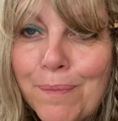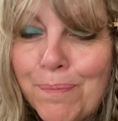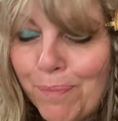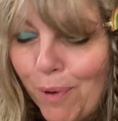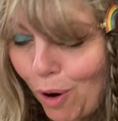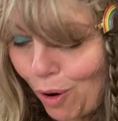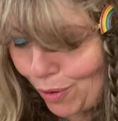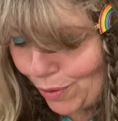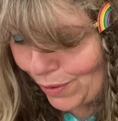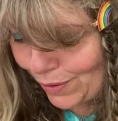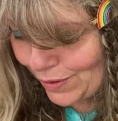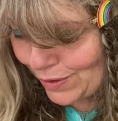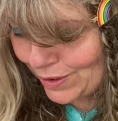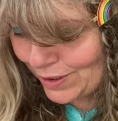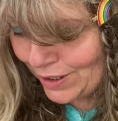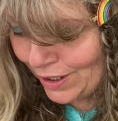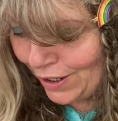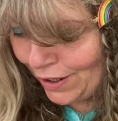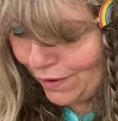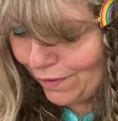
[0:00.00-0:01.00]
box
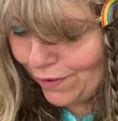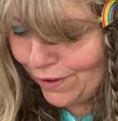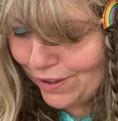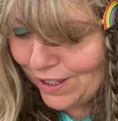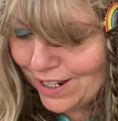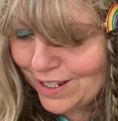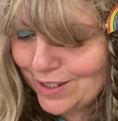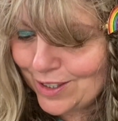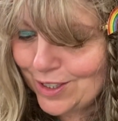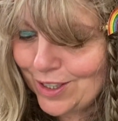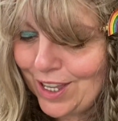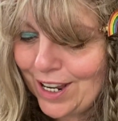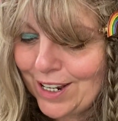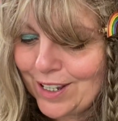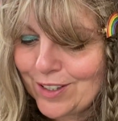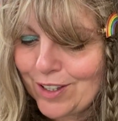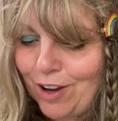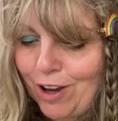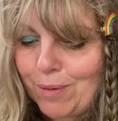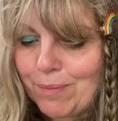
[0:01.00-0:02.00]
for these
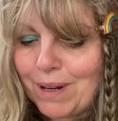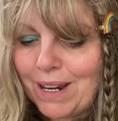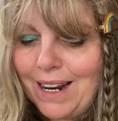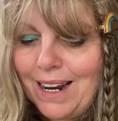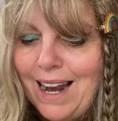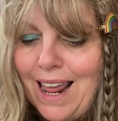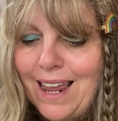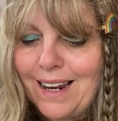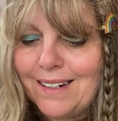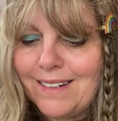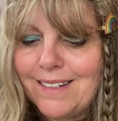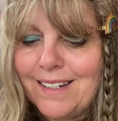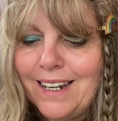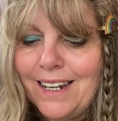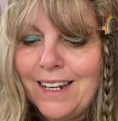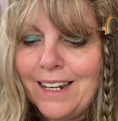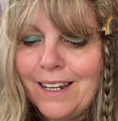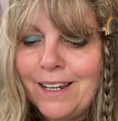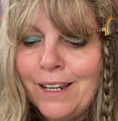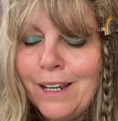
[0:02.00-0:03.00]
things that I'm
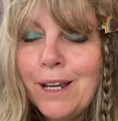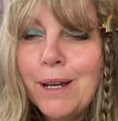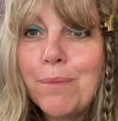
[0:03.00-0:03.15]
collecting,